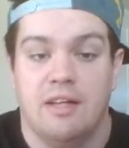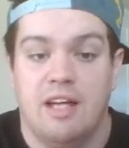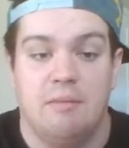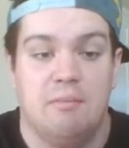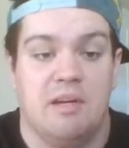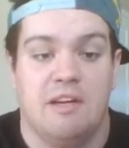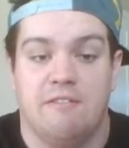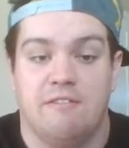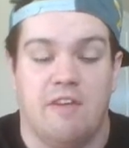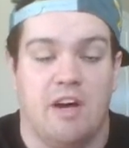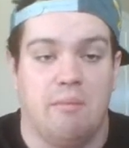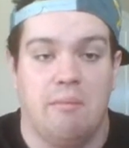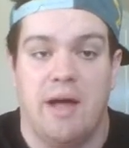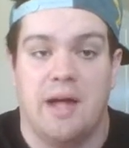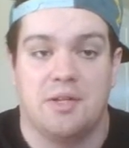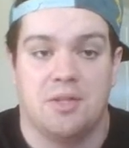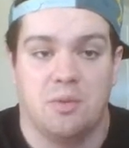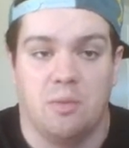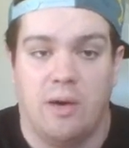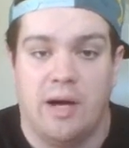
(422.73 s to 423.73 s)
It'd be a fun
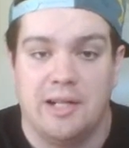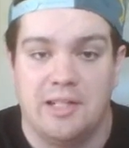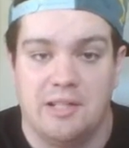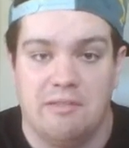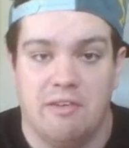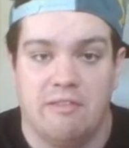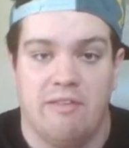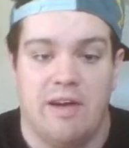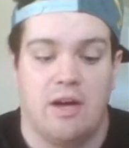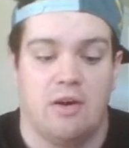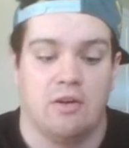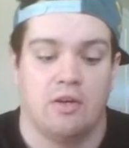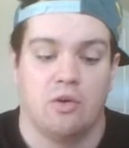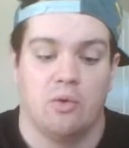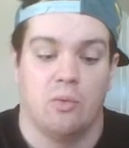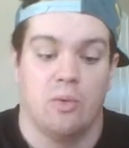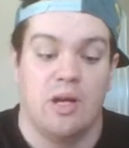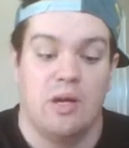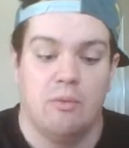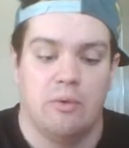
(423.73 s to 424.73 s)
match to watch, even if I don't
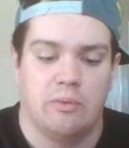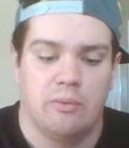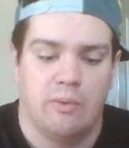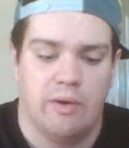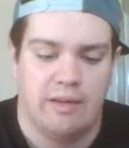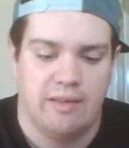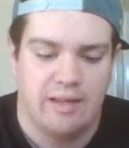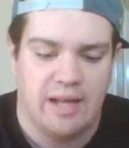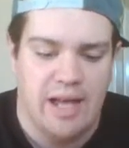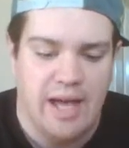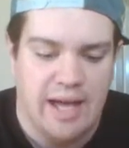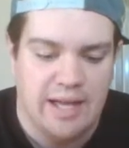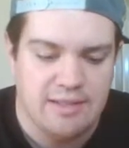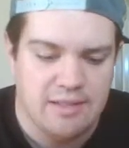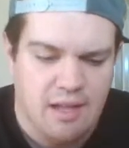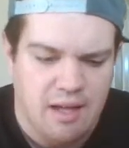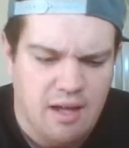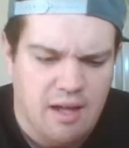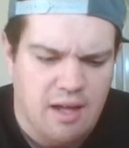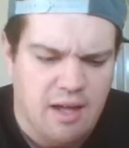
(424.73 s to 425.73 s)
agree with one of the guys.
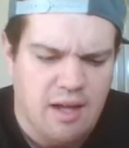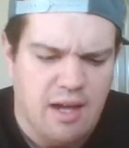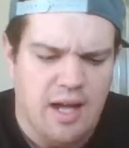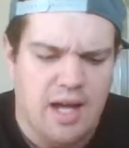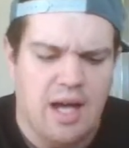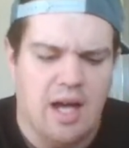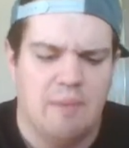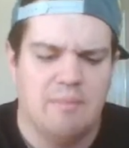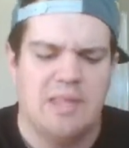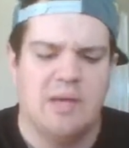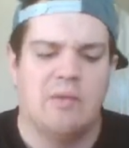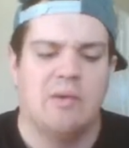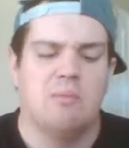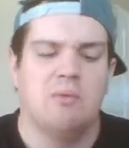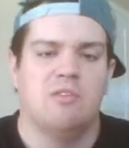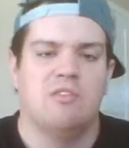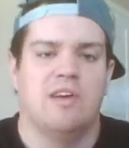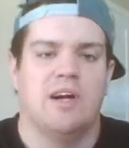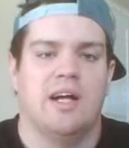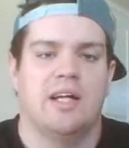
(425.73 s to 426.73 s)
Then we
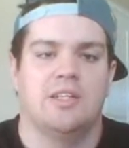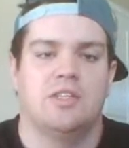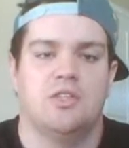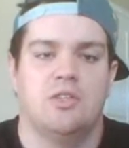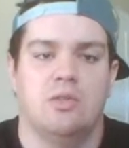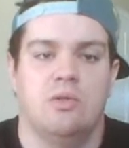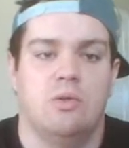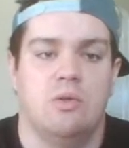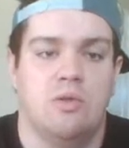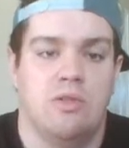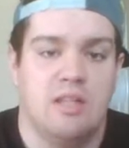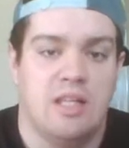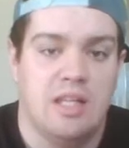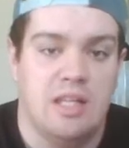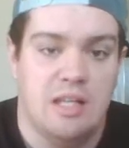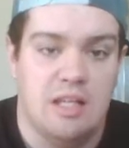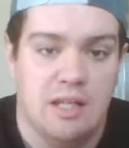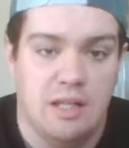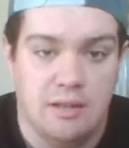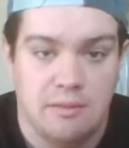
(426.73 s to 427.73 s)
move on to
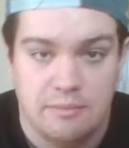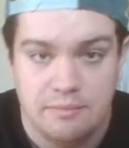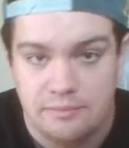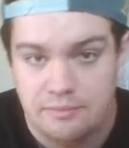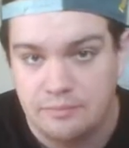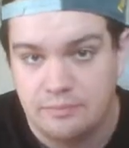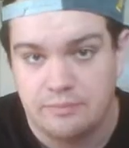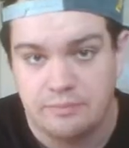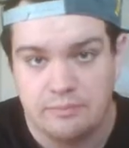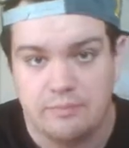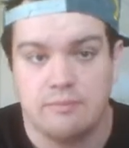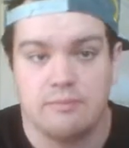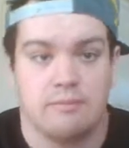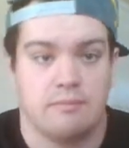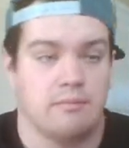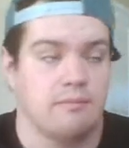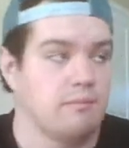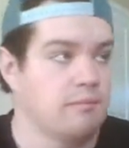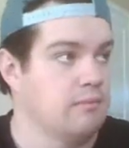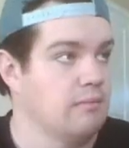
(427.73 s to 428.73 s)
the
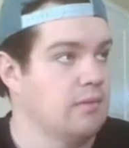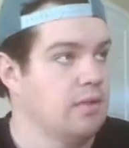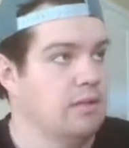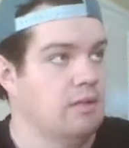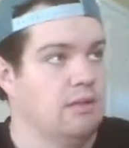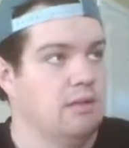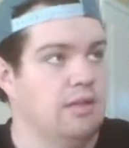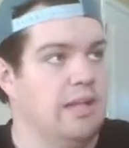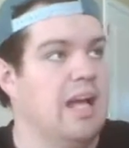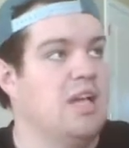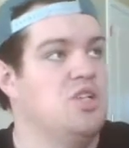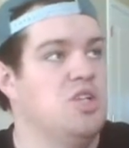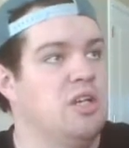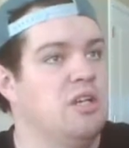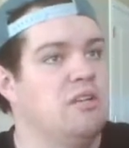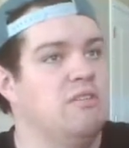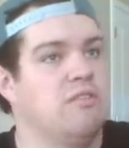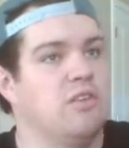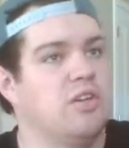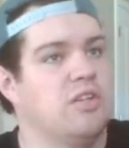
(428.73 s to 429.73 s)

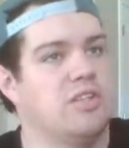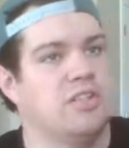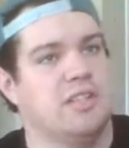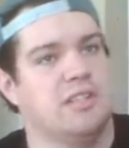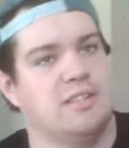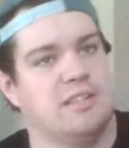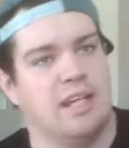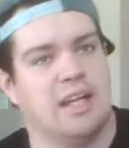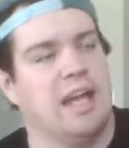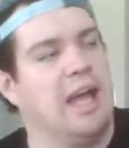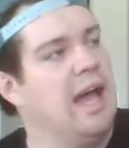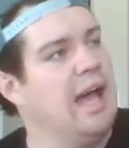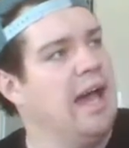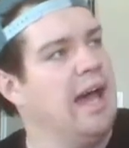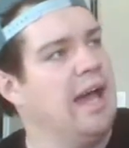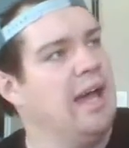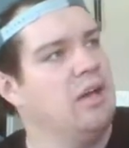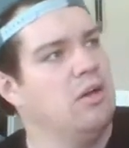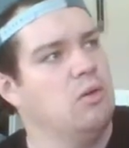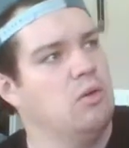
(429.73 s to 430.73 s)
legend versus the
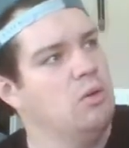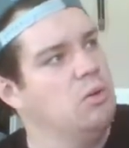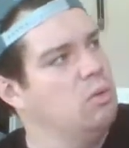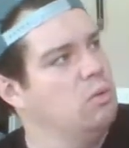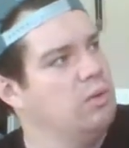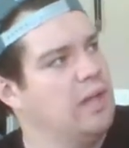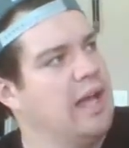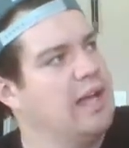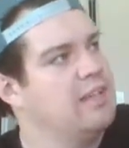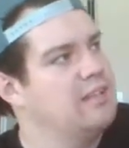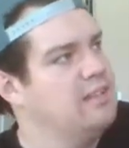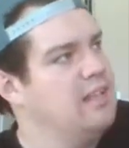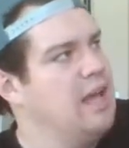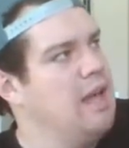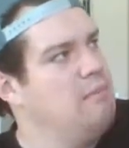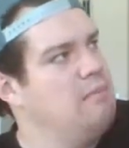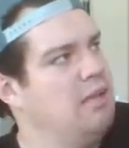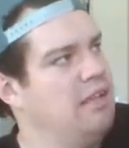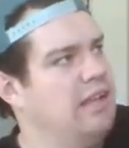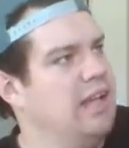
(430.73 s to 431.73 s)
guy who likes to
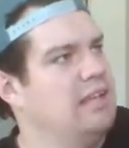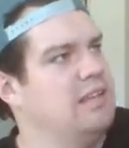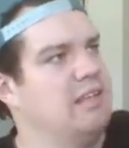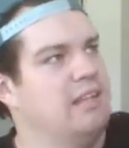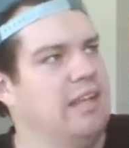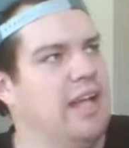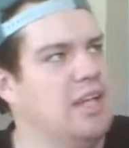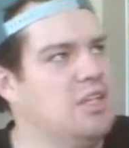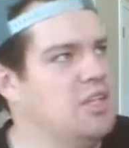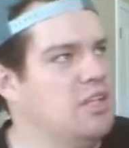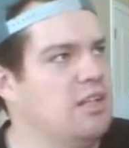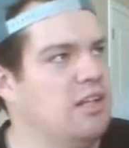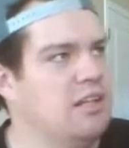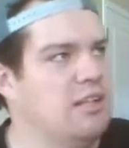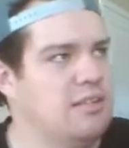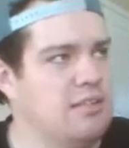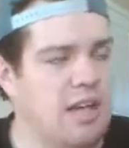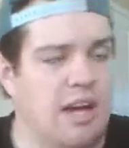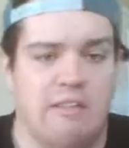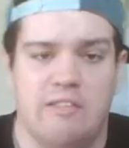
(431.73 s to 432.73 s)
emulate the legend and
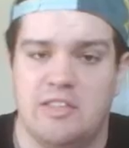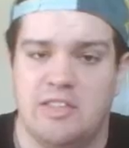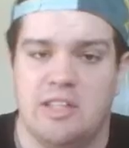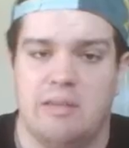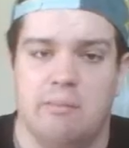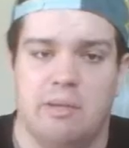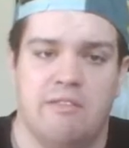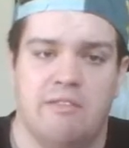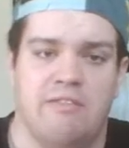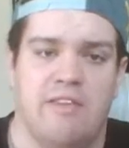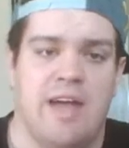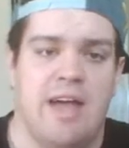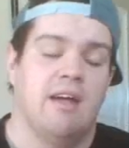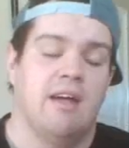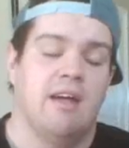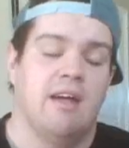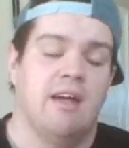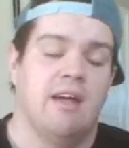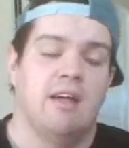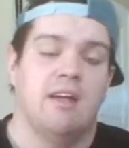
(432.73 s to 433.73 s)
is obviously a big
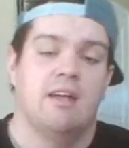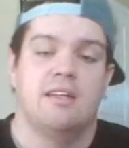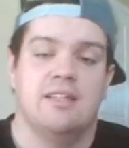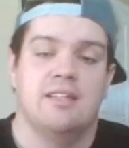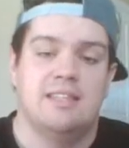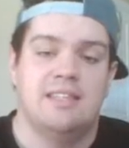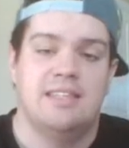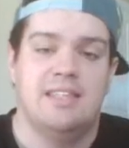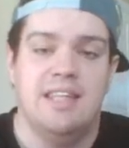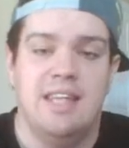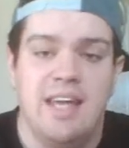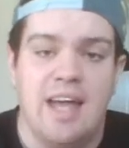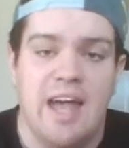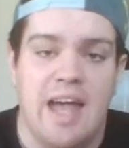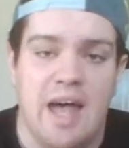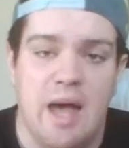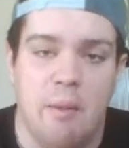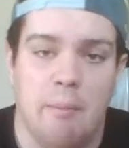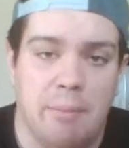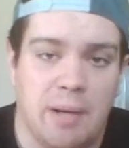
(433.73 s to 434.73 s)
fan.
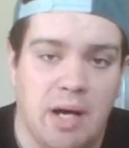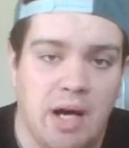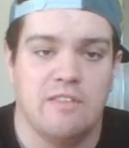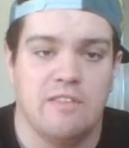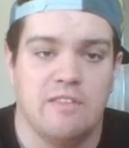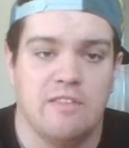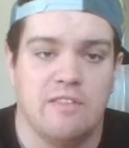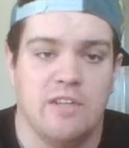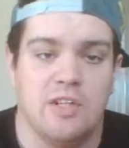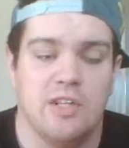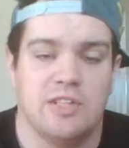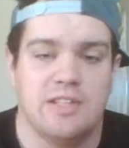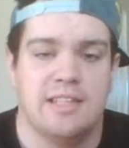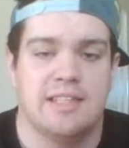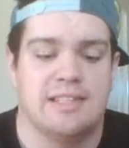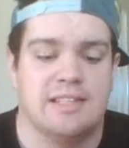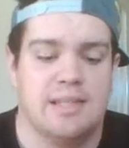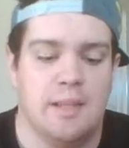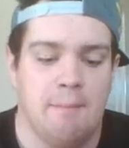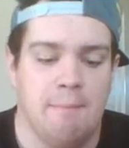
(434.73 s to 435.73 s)
CM Punk
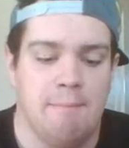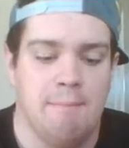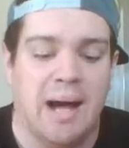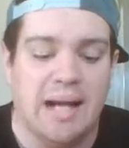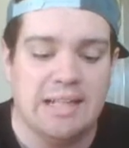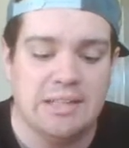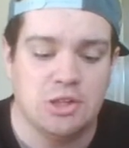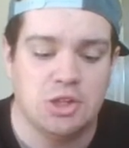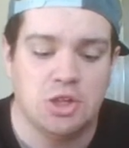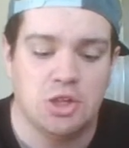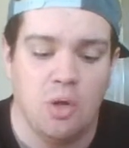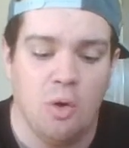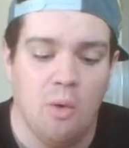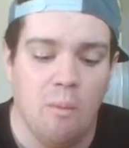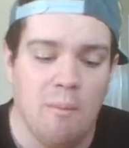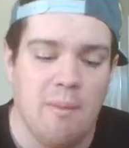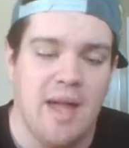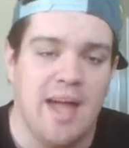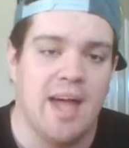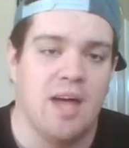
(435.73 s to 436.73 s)
versus the
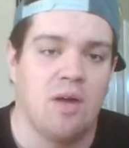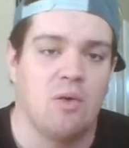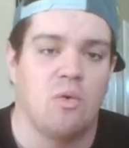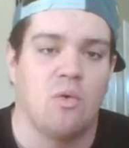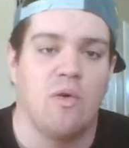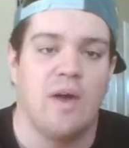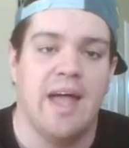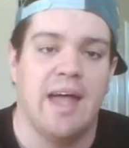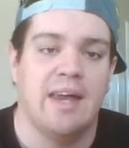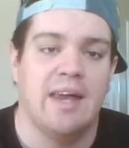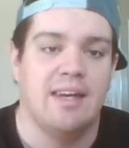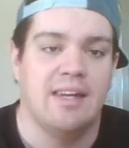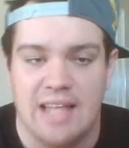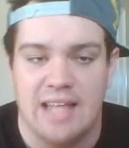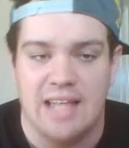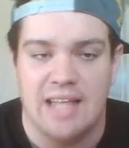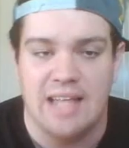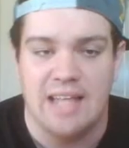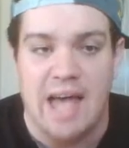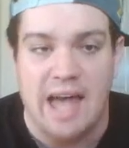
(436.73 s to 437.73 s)
Macho Man
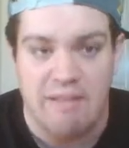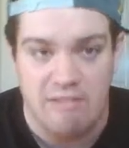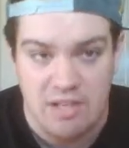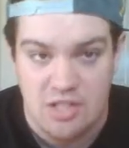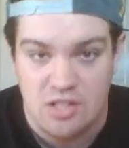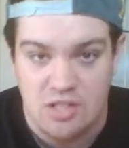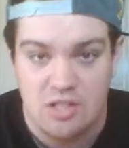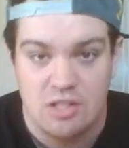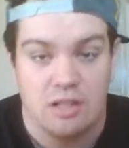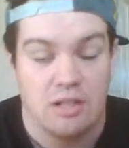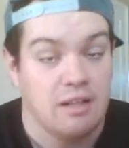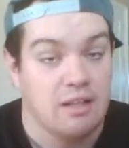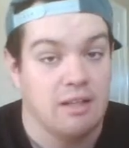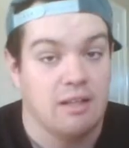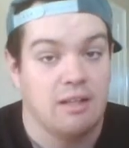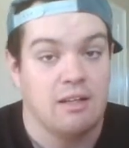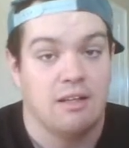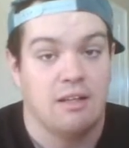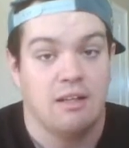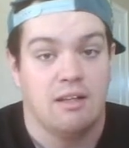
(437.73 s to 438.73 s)
Randy Savage.
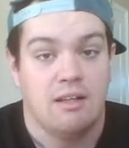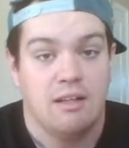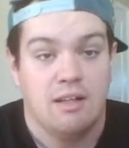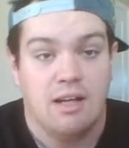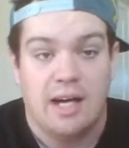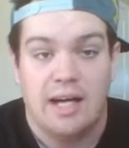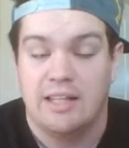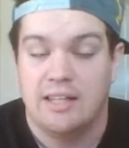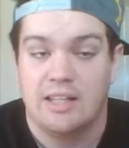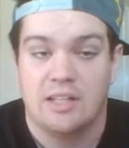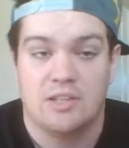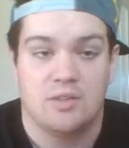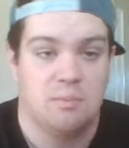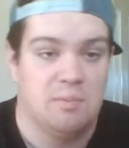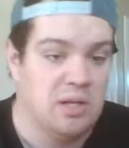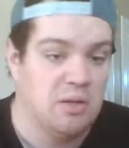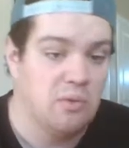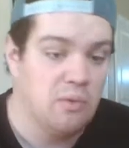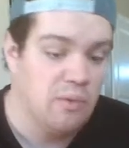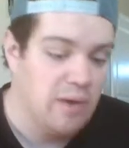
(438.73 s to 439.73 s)
I think this would
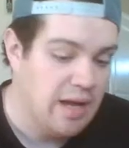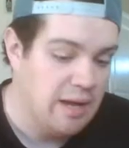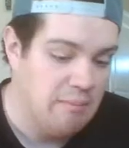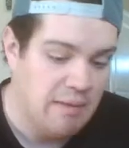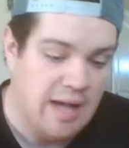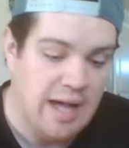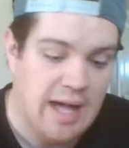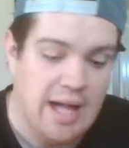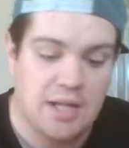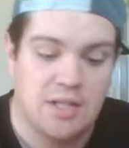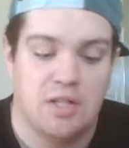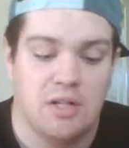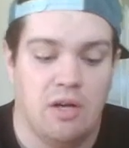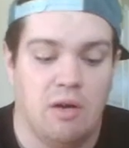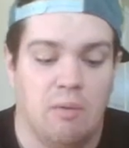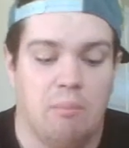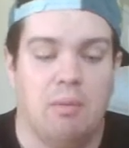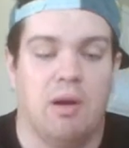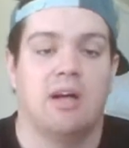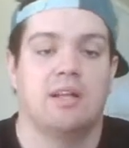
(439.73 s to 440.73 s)
be a great match. You
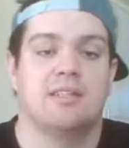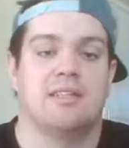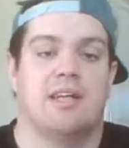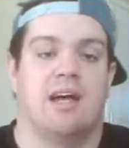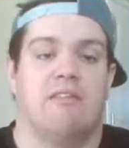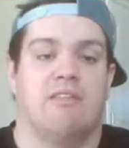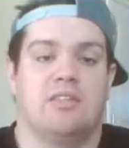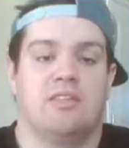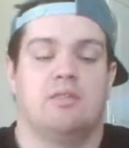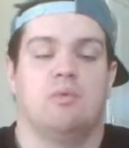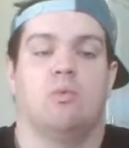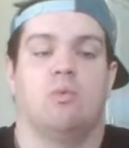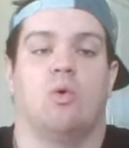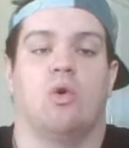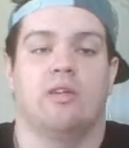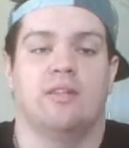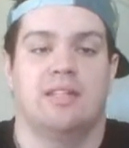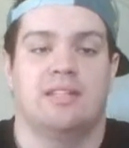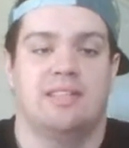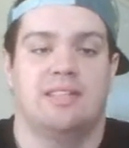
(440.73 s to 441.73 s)
know, Punk's obviously
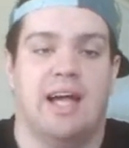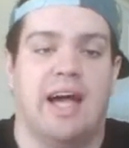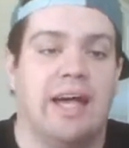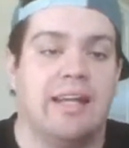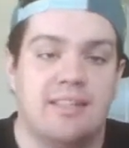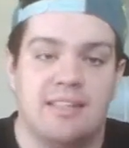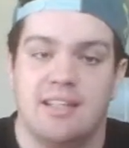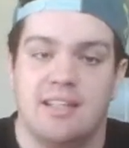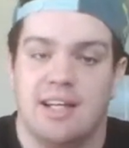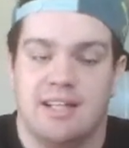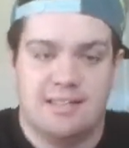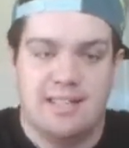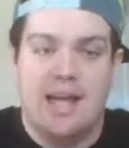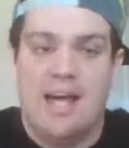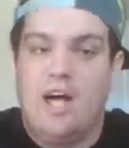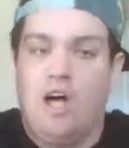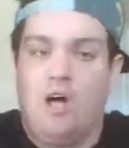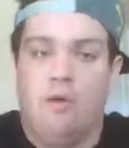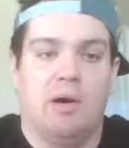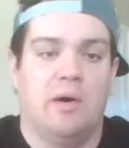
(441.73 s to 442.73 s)
worn the tights. He does
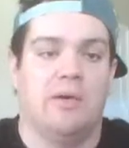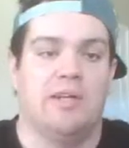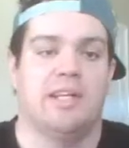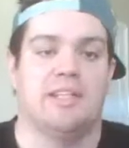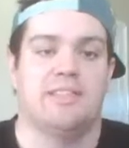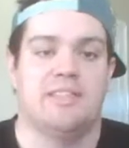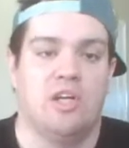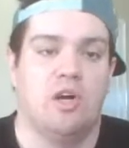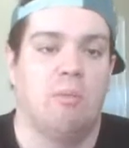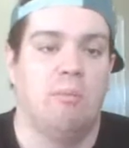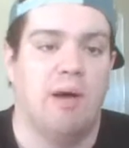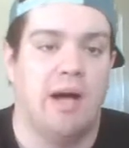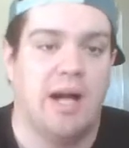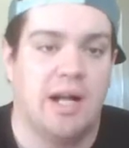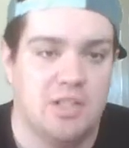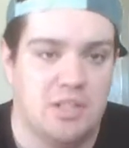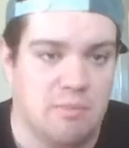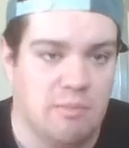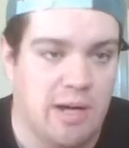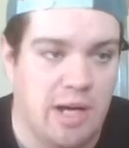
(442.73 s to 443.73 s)
the elbow. He does the
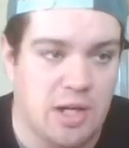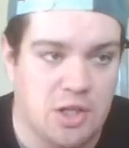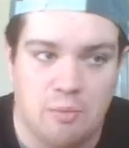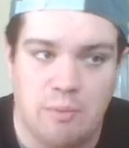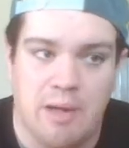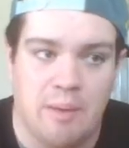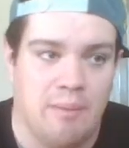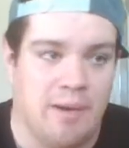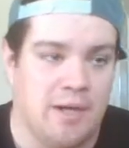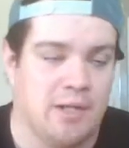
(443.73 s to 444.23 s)
homage to Macho Man.